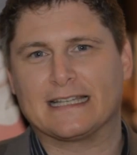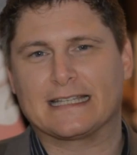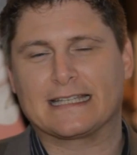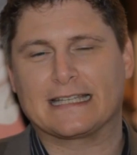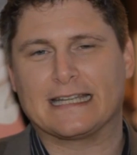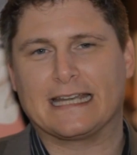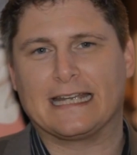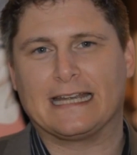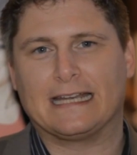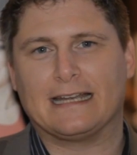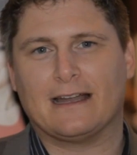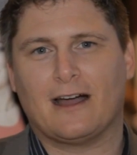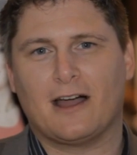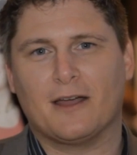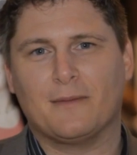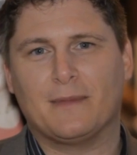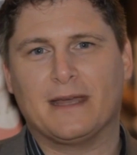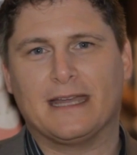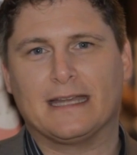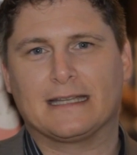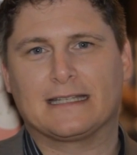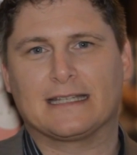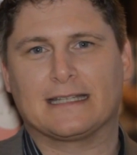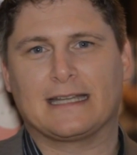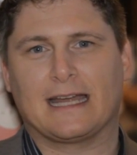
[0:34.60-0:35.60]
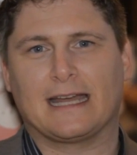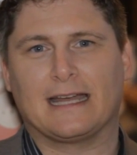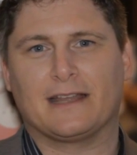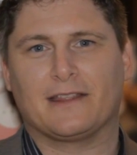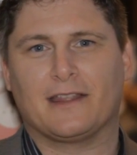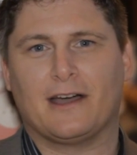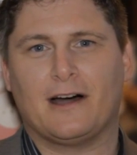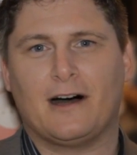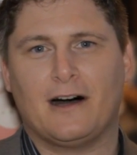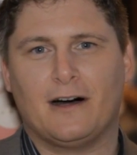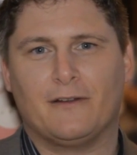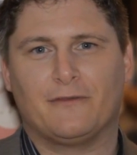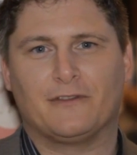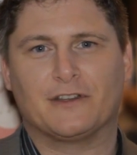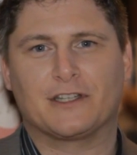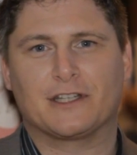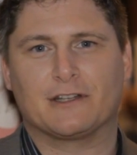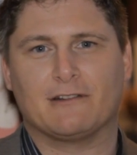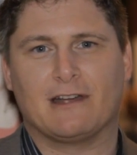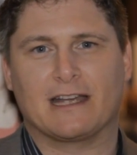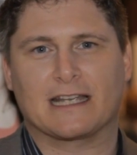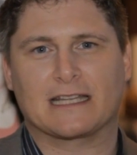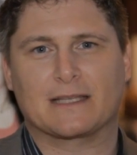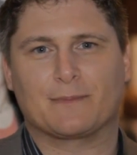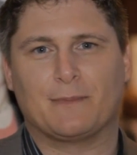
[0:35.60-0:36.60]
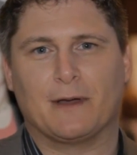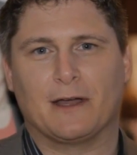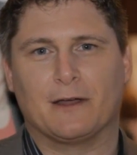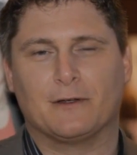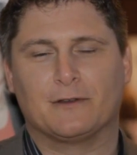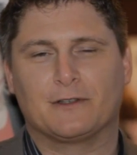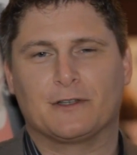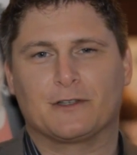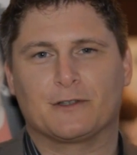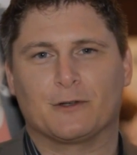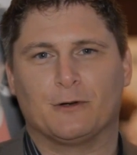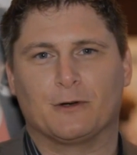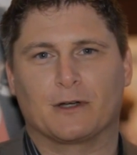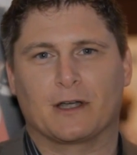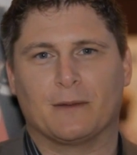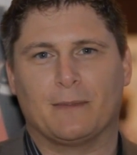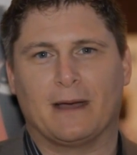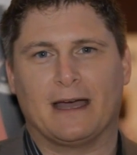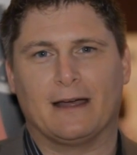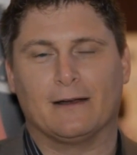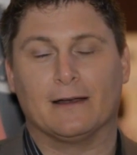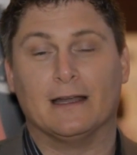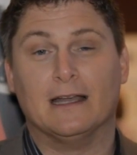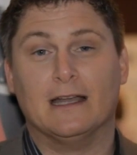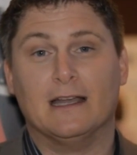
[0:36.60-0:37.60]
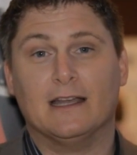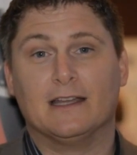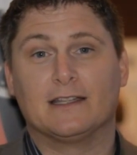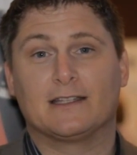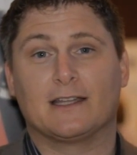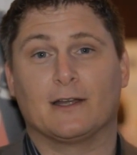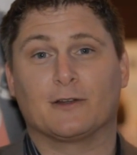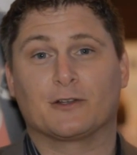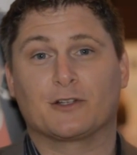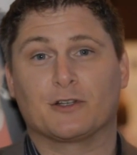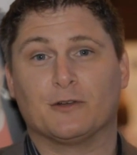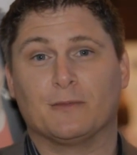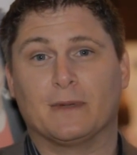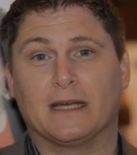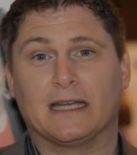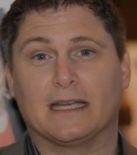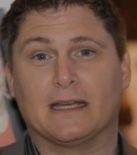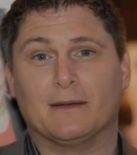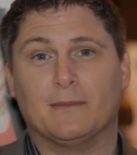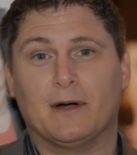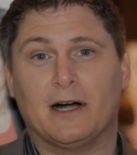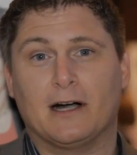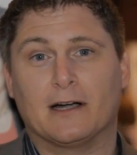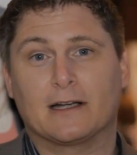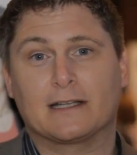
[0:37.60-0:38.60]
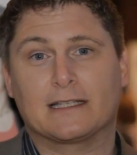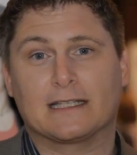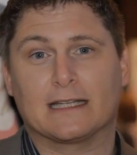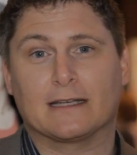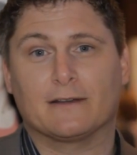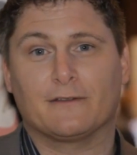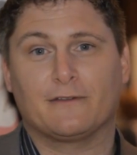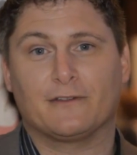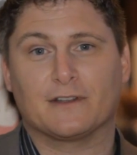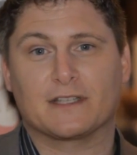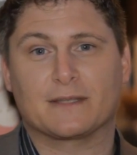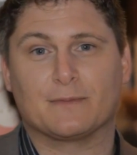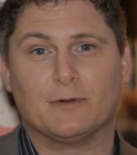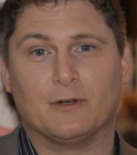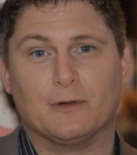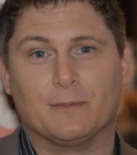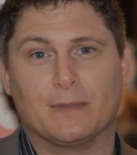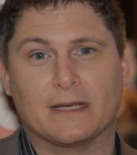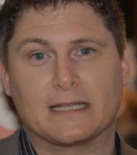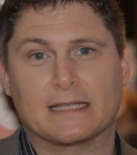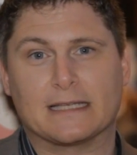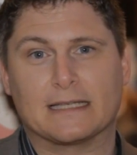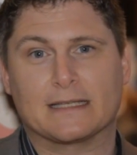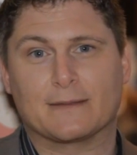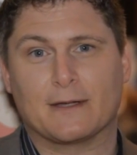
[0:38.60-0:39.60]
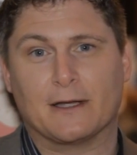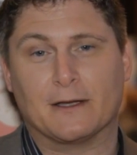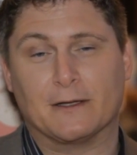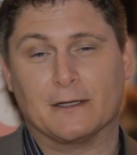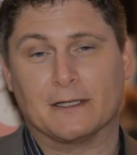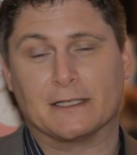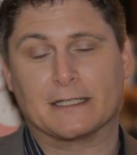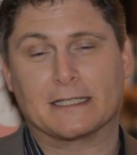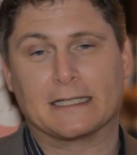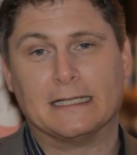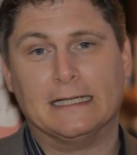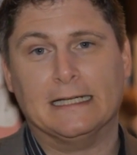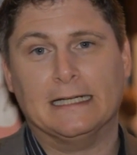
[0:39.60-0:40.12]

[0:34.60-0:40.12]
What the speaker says: Scene. I'm here today at the Hertfordshire Expo to talk about social media marketing for small business owners.